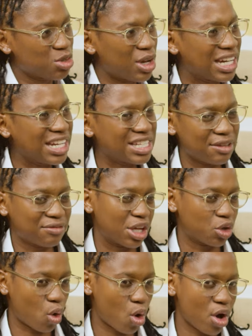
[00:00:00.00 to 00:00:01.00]
So at least if they
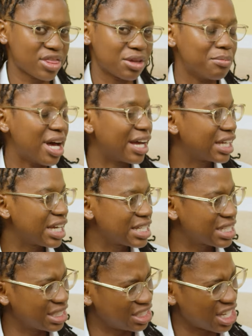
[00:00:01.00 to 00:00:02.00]
go on the
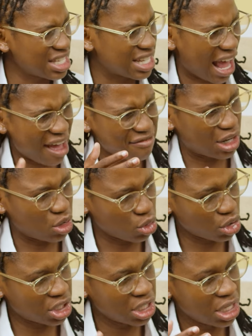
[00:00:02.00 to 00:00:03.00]
market, just have a
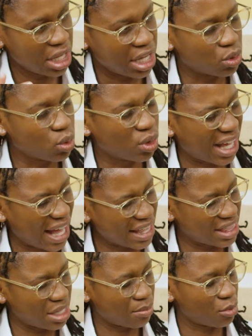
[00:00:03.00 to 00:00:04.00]
look, it will
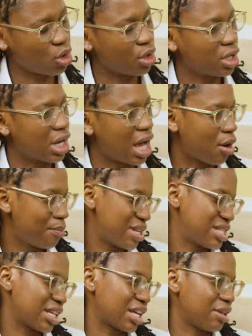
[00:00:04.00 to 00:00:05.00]
guide them on how
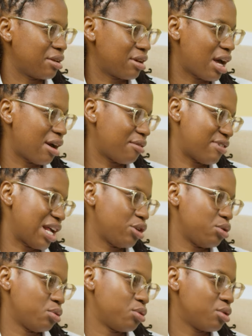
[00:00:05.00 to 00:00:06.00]
best they can
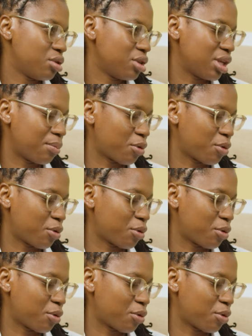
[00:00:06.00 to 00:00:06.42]
value their